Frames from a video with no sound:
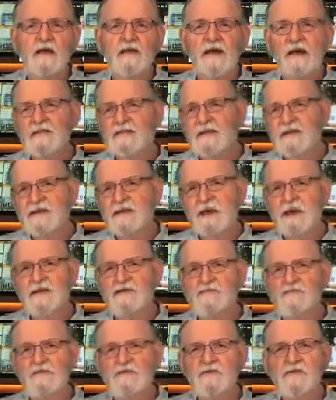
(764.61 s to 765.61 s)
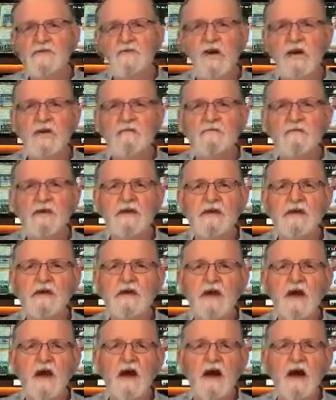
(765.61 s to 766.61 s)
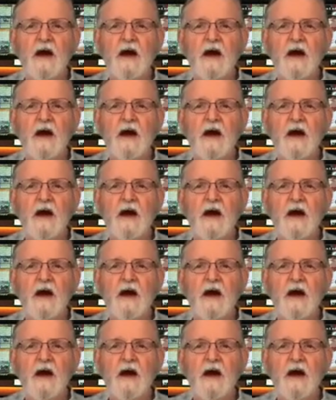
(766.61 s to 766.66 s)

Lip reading: Got the cash with UAB.